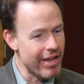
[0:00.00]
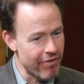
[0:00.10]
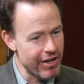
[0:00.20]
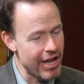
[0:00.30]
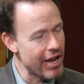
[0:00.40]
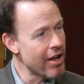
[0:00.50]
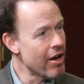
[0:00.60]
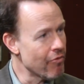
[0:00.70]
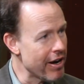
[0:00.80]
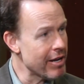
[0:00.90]
every day
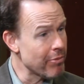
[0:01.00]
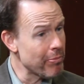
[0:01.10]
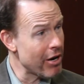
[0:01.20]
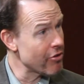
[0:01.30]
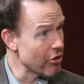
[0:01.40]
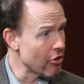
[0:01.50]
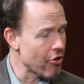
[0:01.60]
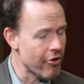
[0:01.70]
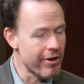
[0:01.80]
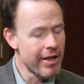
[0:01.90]
ready and prepared to
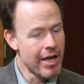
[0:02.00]
learn.